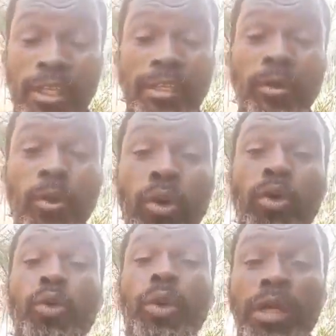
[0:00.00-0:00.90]
that the
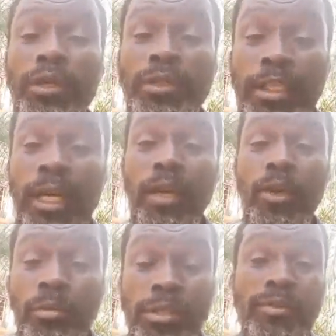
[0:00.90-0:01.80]
whole world, the
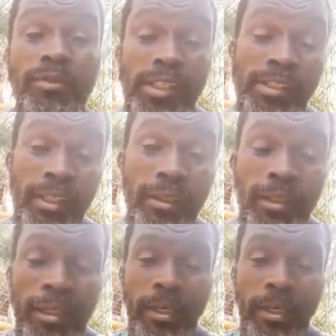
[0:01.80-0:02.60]
globe is facing?